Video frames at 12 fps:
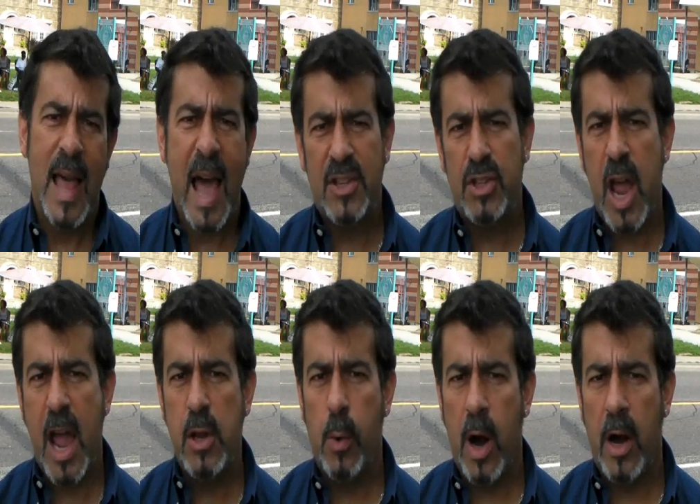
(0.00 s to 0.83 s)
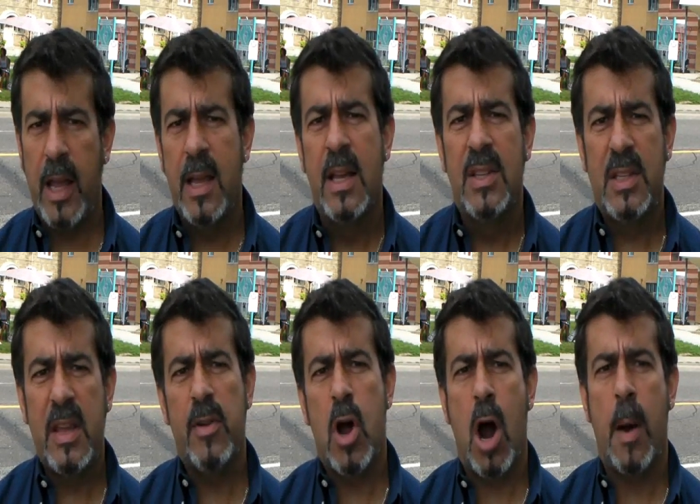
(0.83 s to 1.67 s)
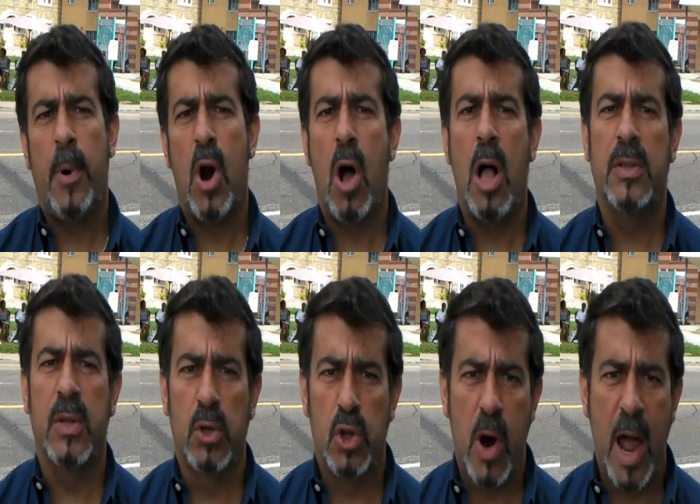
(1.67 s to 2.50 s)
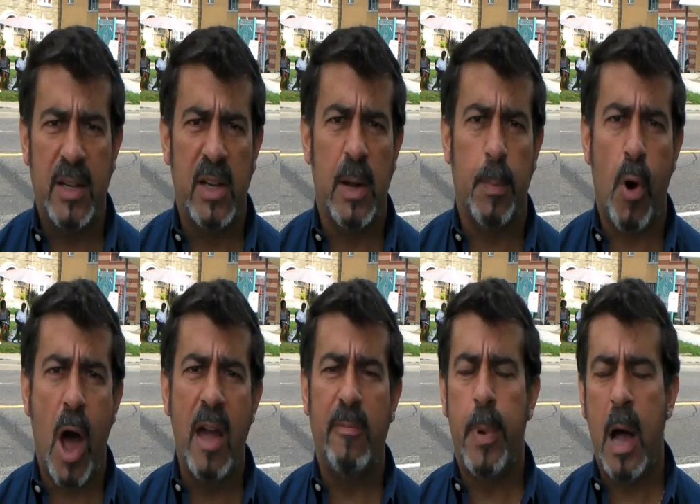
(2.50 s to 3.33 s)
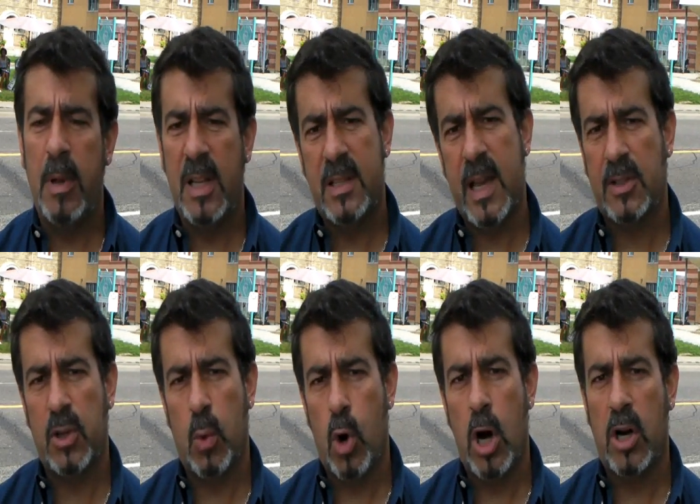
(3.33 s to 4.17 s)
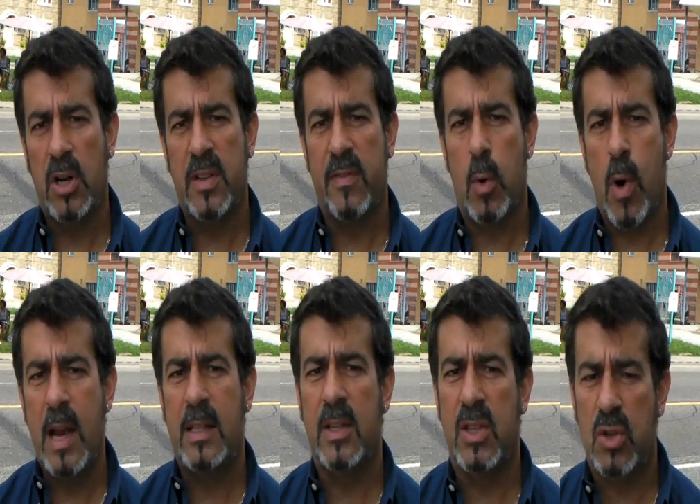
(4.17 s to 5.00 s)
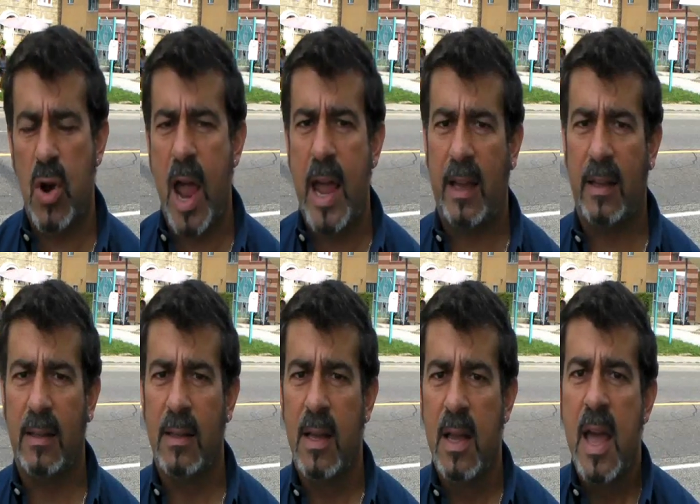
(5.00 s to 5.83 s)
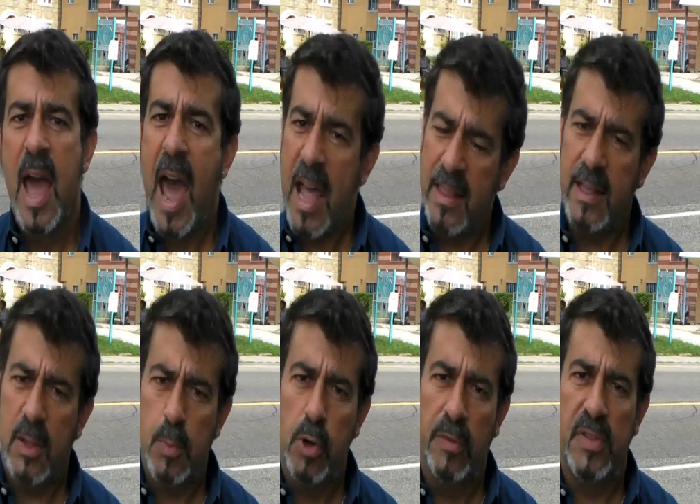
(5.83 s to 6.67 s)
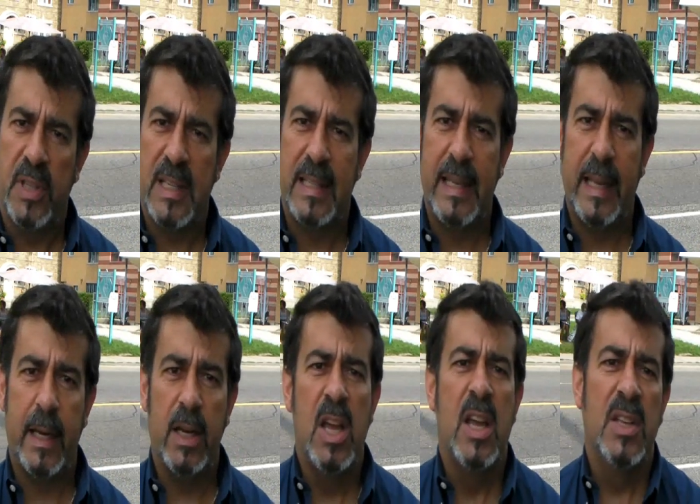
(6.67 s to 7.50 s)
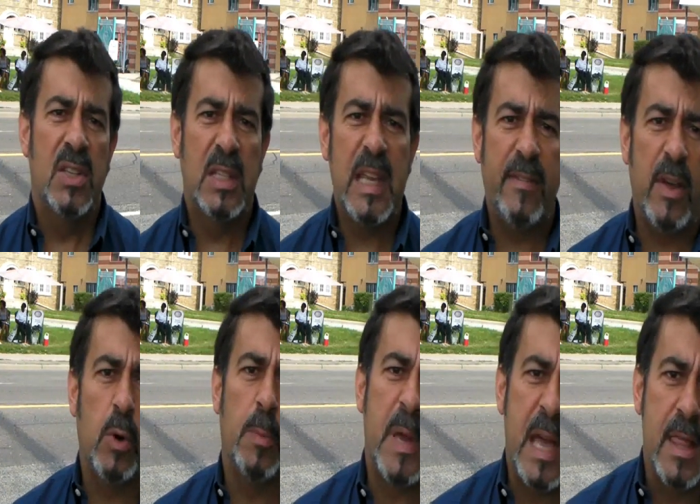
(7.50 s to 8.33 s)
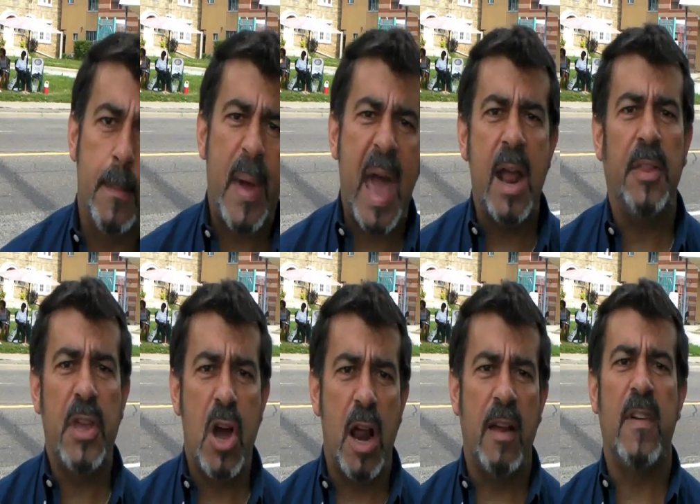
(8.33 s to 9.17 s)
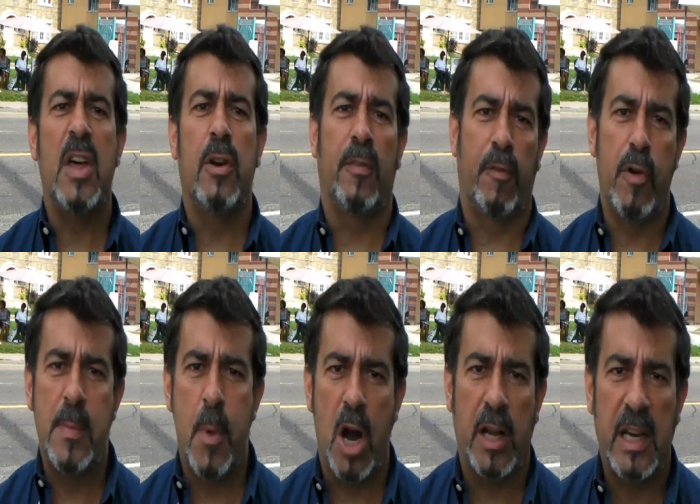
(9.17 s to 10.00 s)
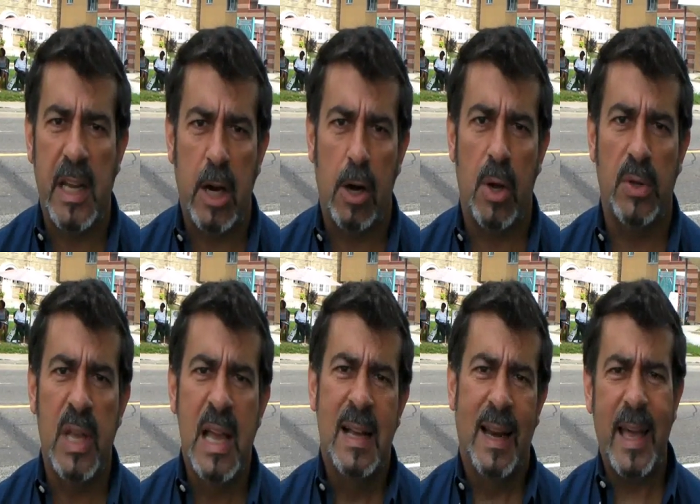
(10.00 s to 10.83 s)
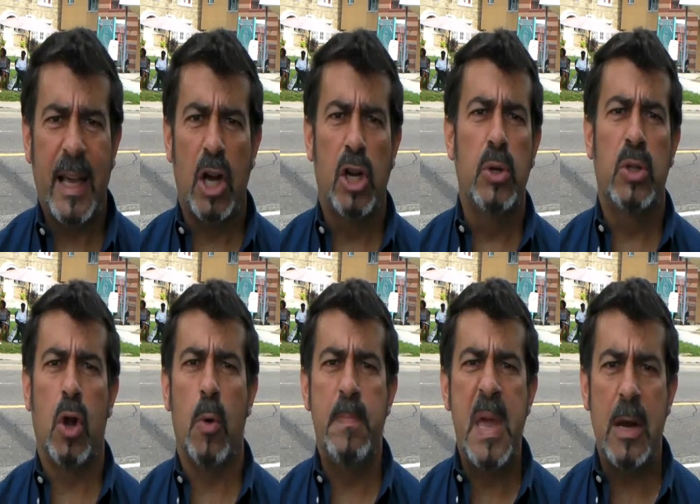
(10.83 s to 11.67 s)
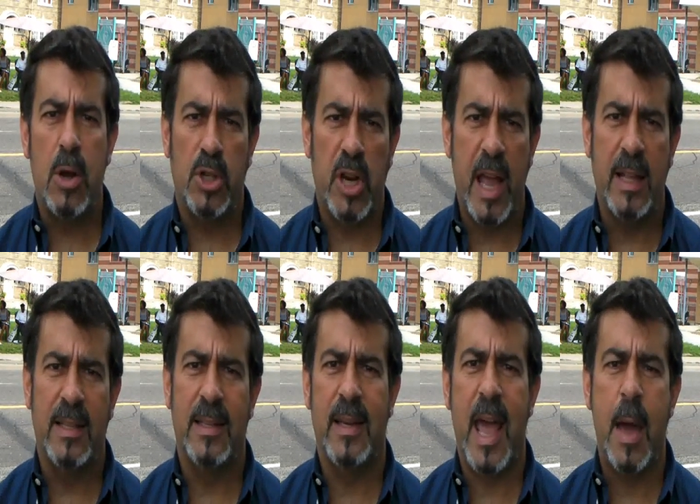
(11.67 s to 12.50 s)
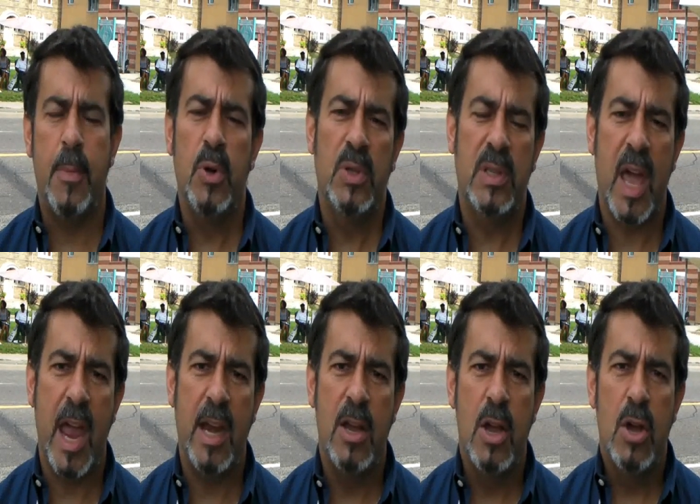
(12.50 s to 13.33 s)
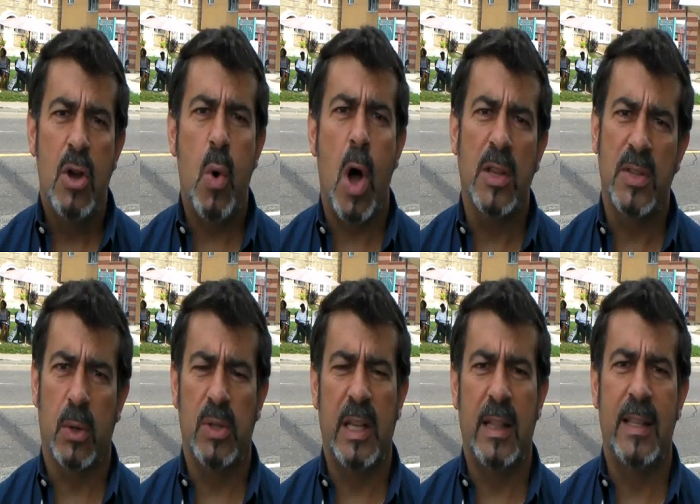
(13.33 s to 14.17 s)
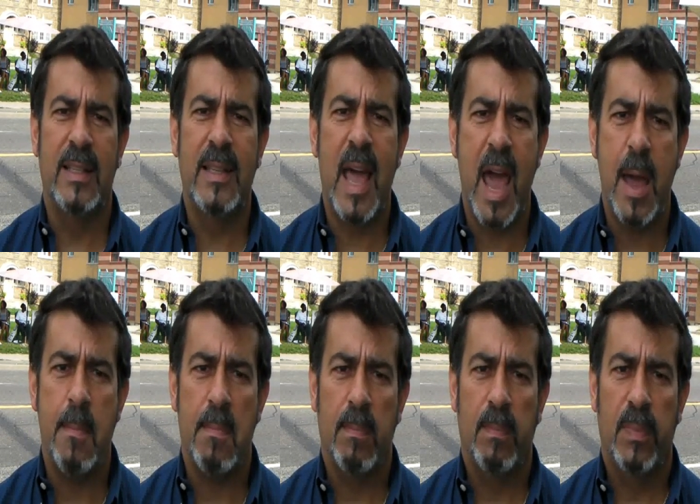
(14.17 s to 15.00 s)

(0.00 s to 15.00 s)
Last January, Stephen Harper also tried to deprive public sector workers of the right to strike. Had this move succeeded, Stevie would be in the pantheon of other free market heroes like Augusto Pinochet and Saddam Hussein, who also did the same.